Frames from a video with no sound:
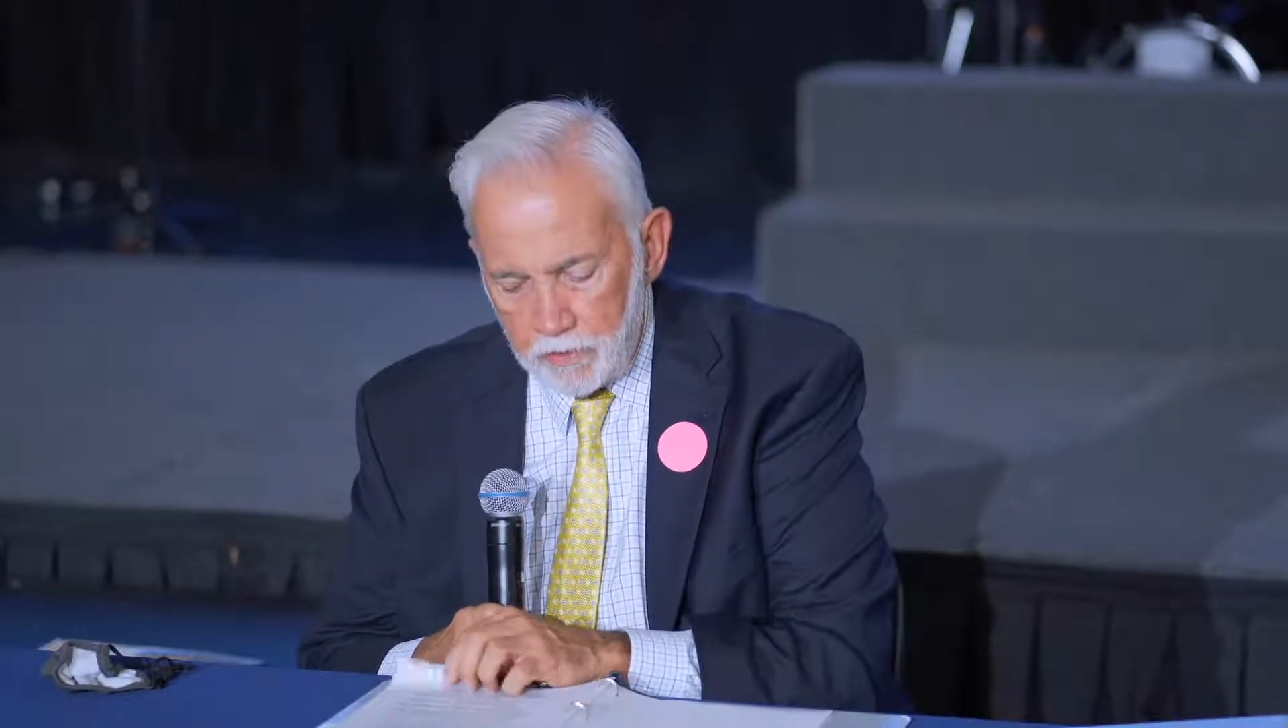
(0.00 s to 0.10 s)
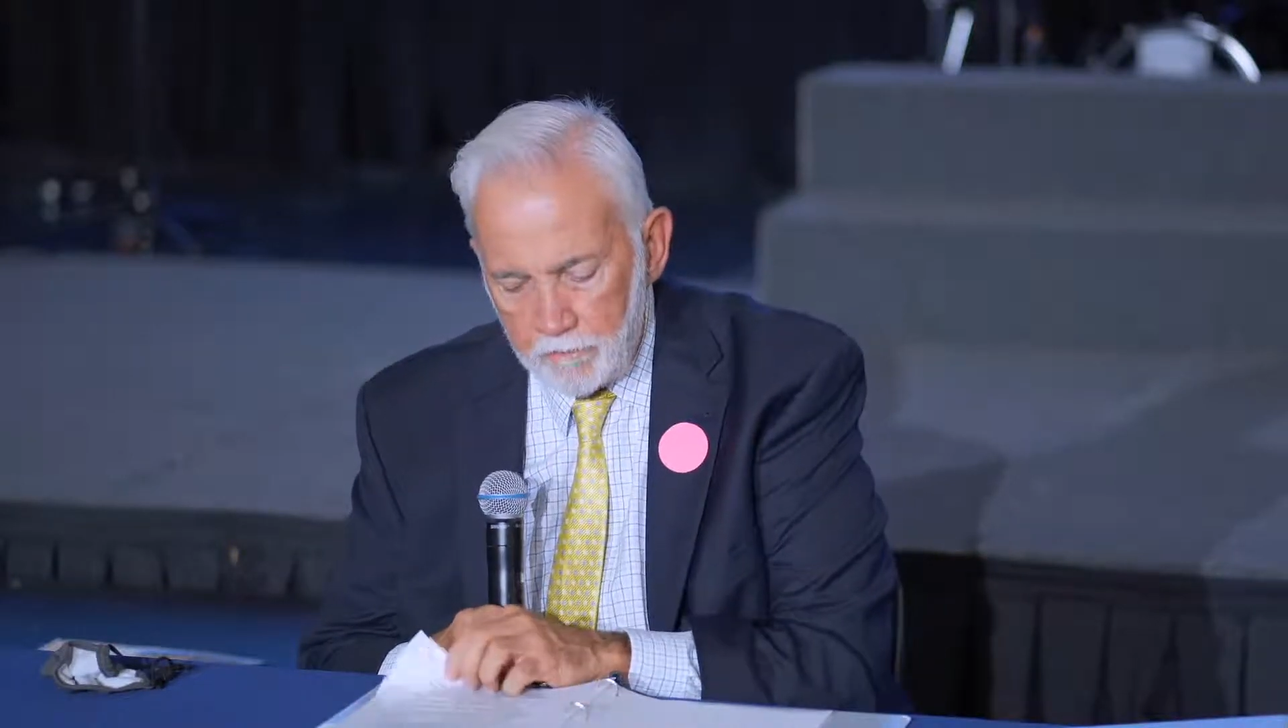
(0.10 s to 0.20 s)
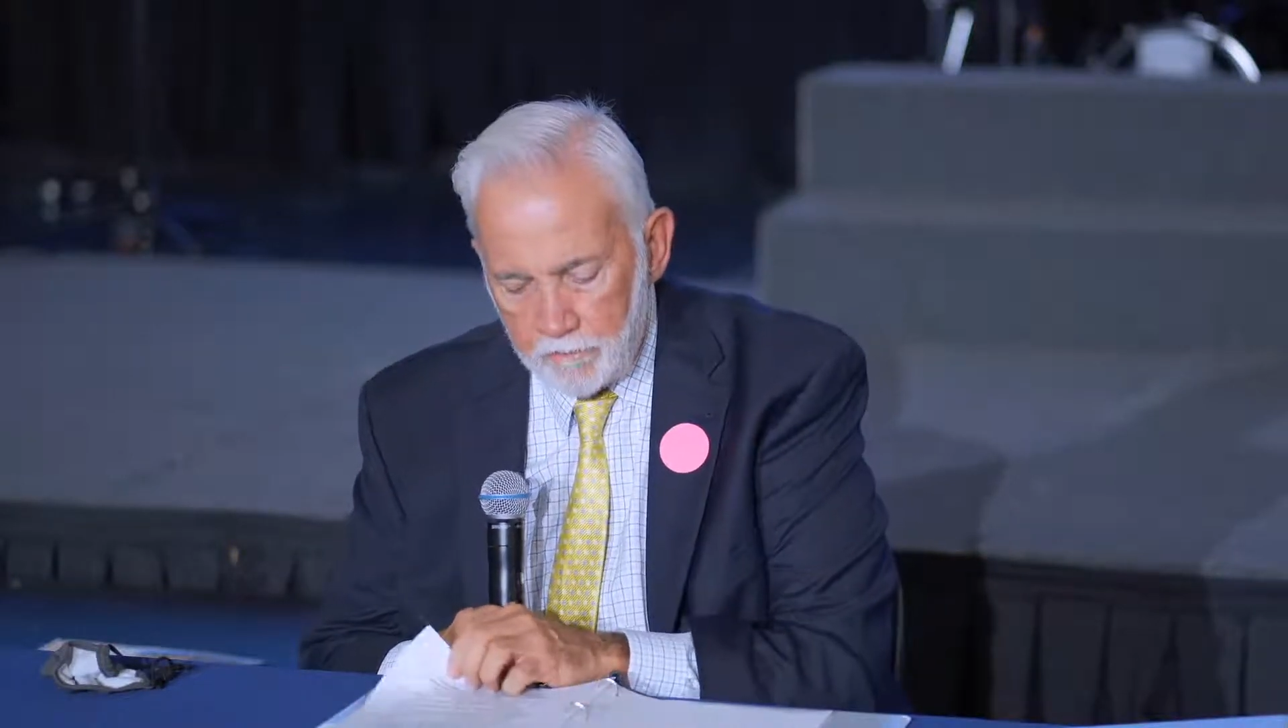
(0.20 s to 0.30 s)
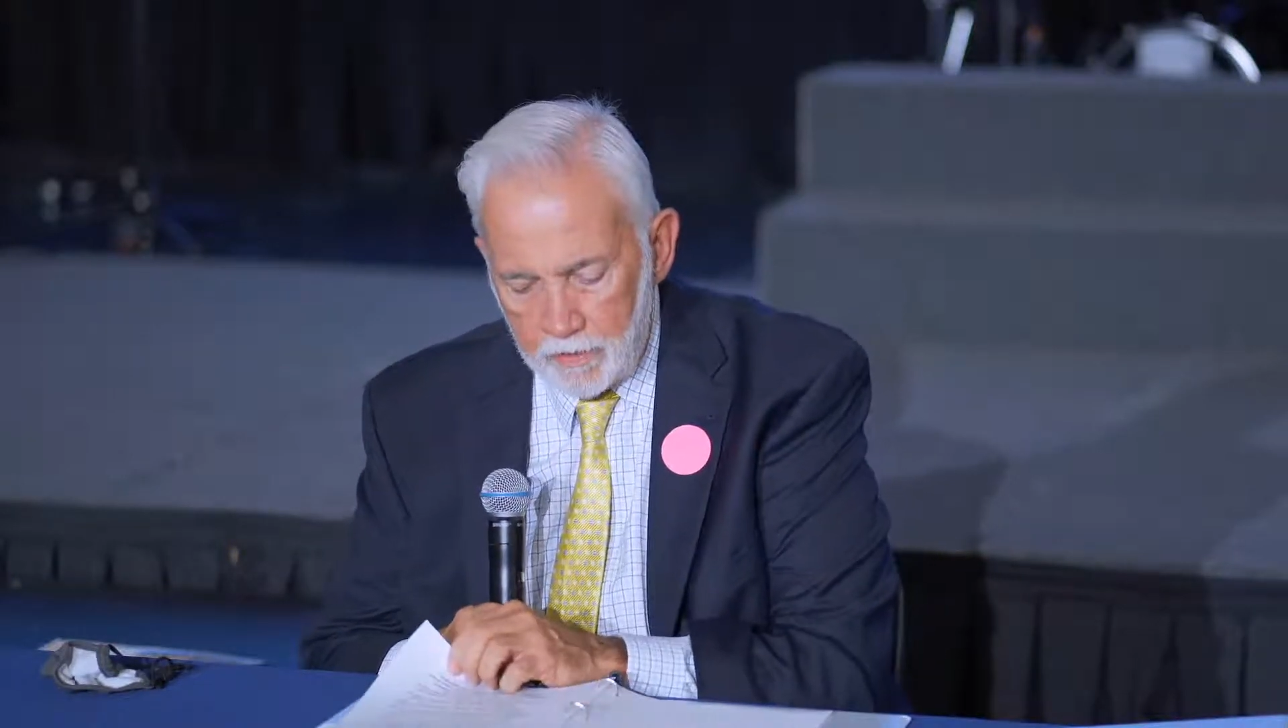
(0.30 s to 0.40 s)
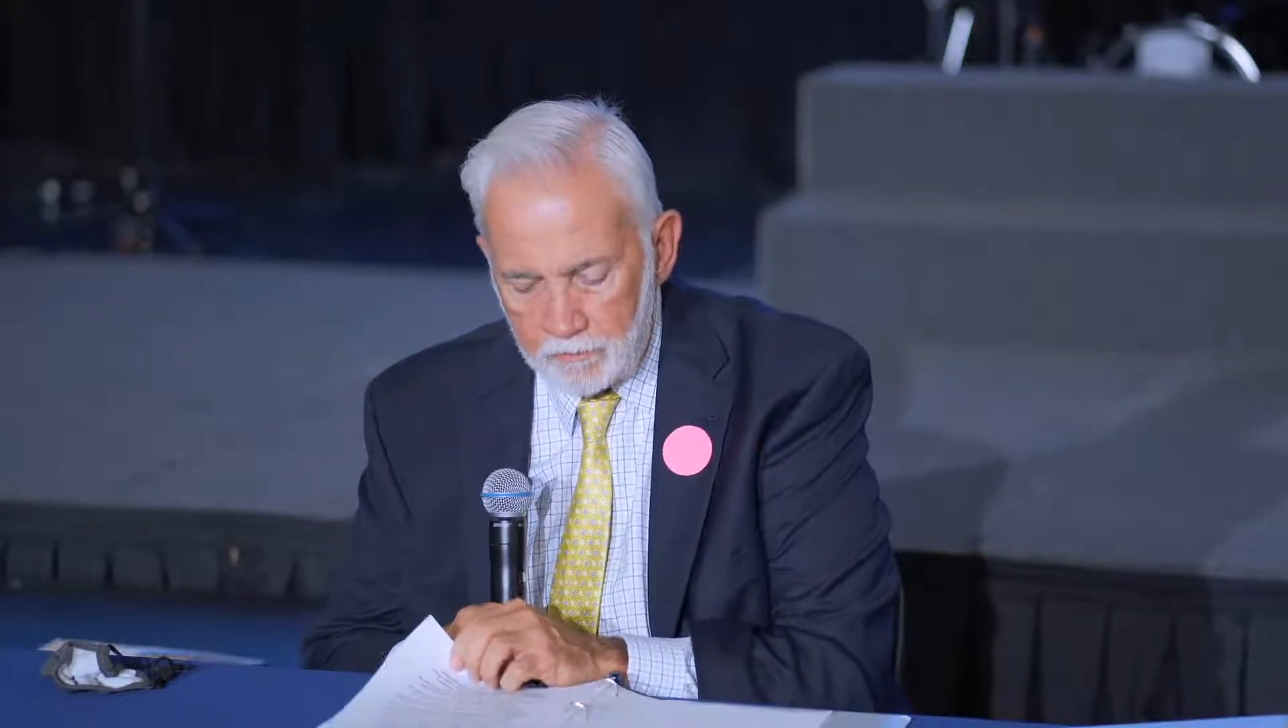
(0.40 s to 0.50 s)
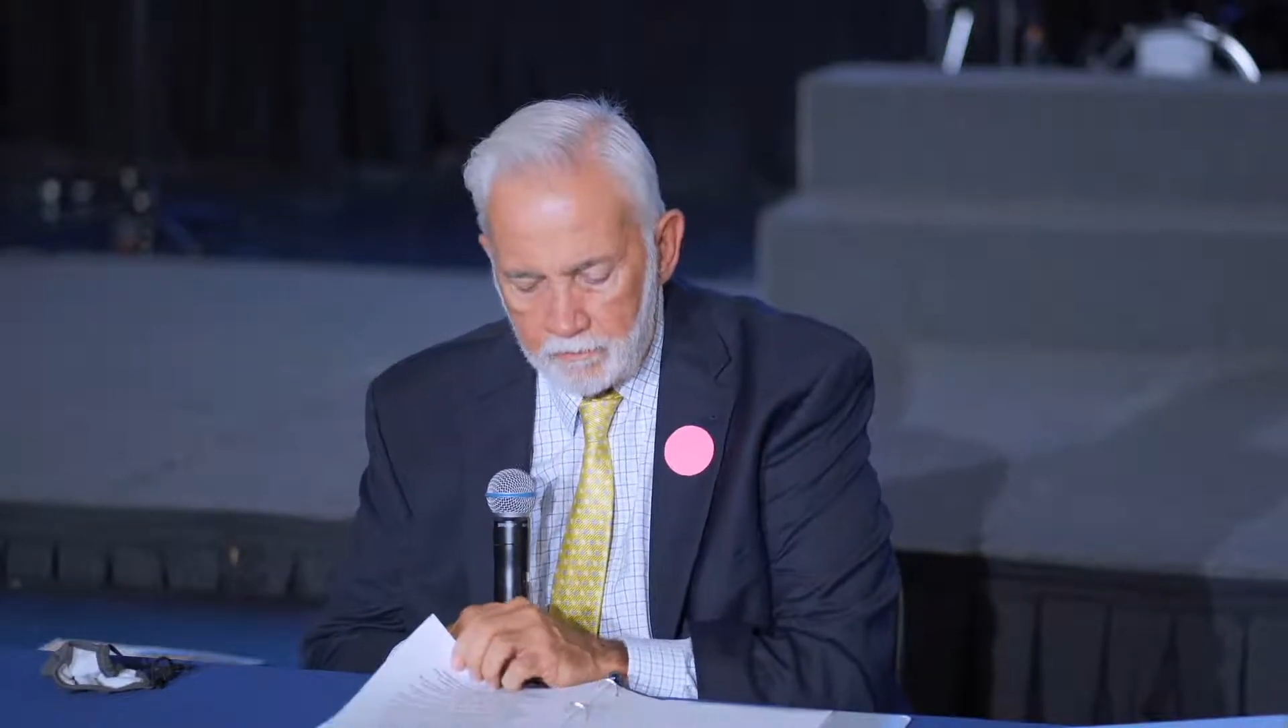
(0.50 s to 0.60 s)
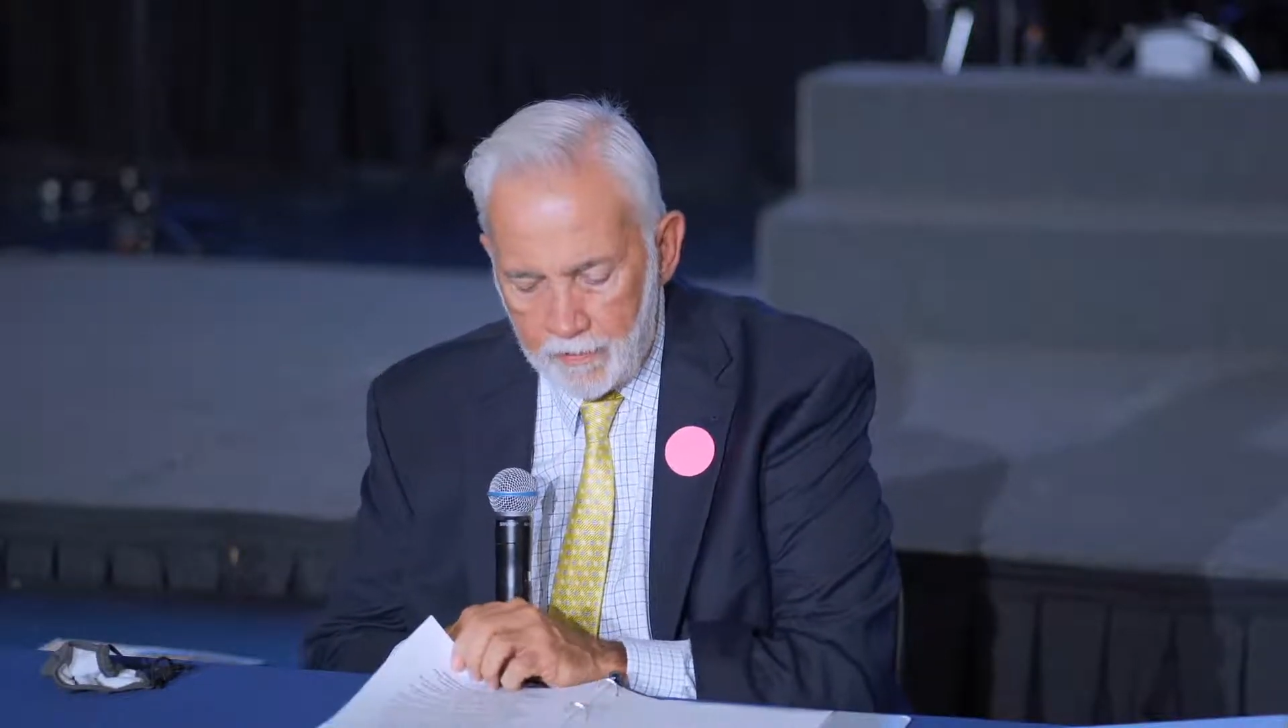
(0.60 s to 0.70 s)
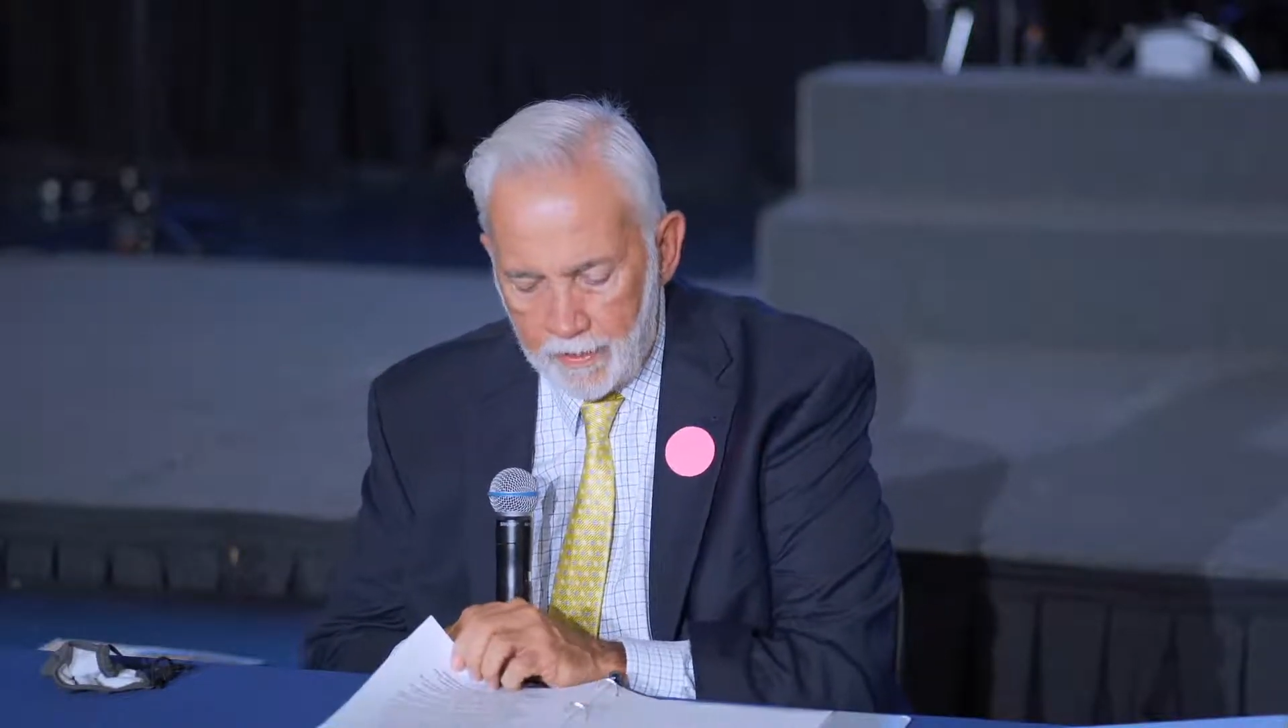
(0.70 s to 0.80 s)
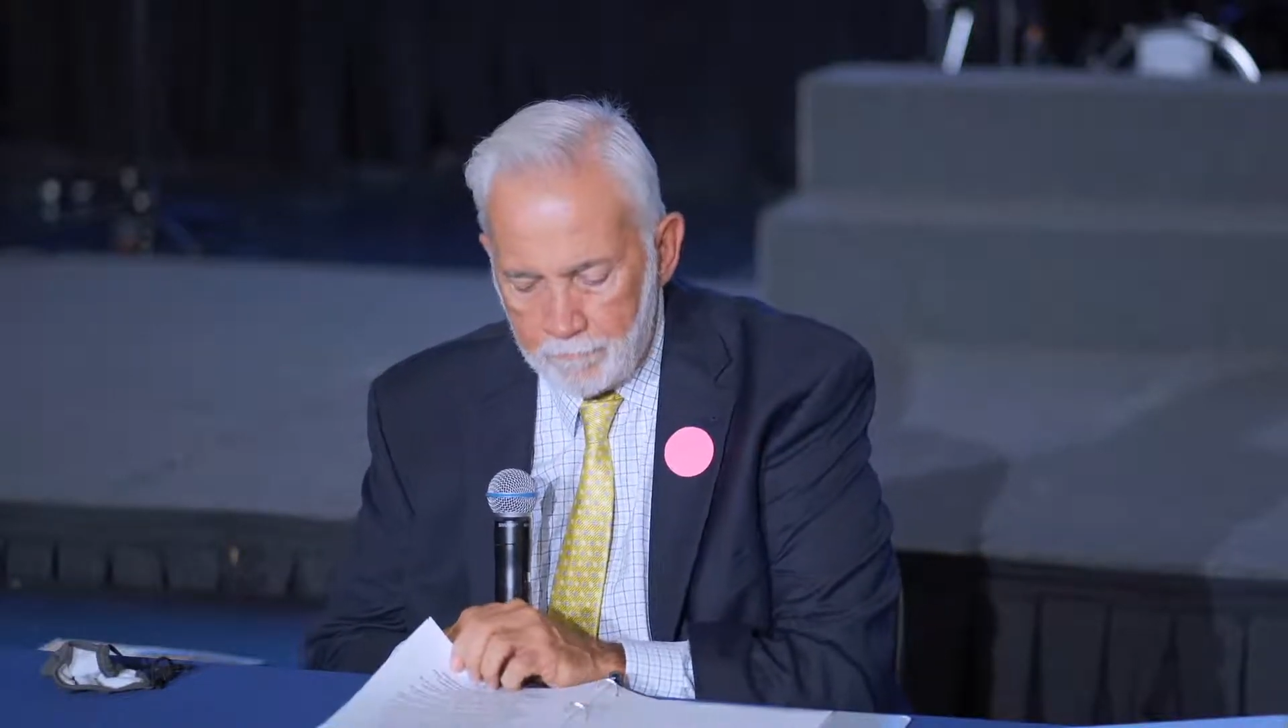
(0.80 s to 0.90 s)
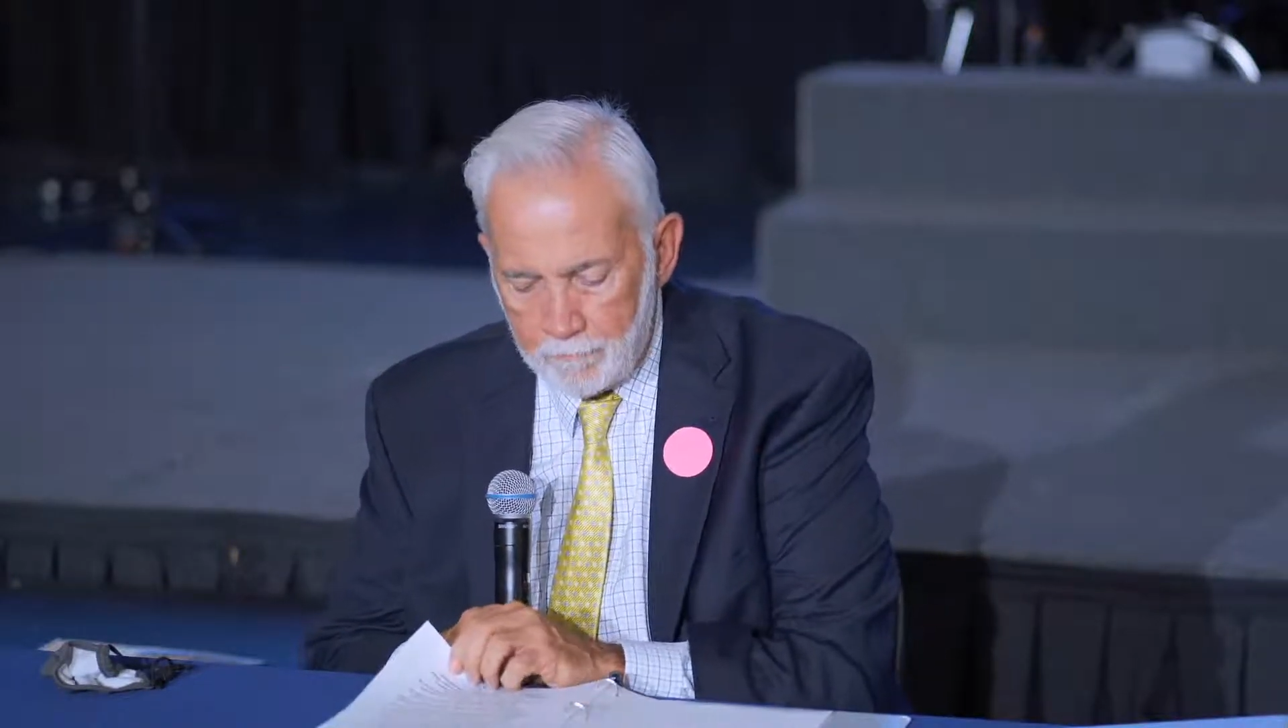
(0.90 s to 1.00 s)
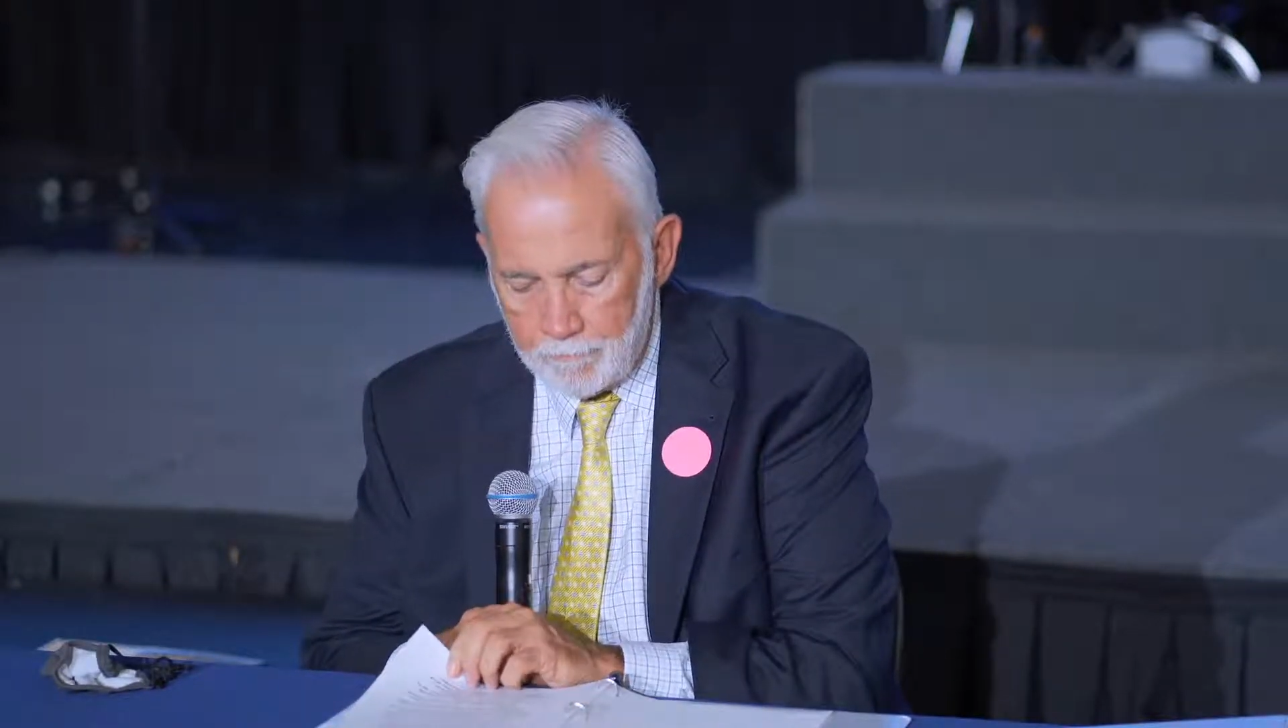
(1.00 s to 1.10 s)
you of this, that